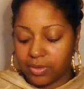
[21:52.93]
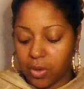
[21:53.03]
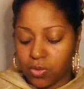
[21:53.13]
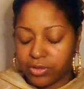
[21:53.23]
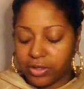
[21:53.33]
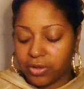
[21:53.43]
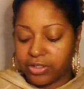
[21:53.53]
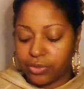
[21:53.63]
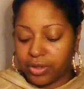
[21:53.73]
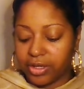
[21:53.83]
Holding on
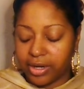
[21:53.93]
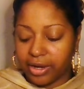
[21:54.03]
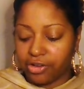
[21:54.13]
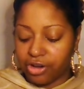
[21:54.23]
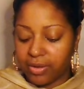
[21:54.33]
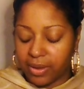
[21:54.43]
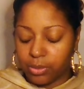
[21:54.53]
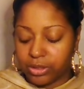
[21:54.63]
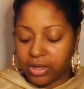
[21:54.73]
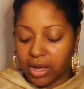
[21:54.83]
to a connection that
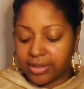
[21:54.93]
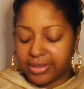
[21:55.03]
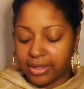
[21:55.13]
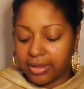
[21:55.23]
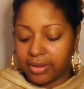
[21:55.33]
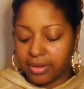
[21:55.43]
was toxic.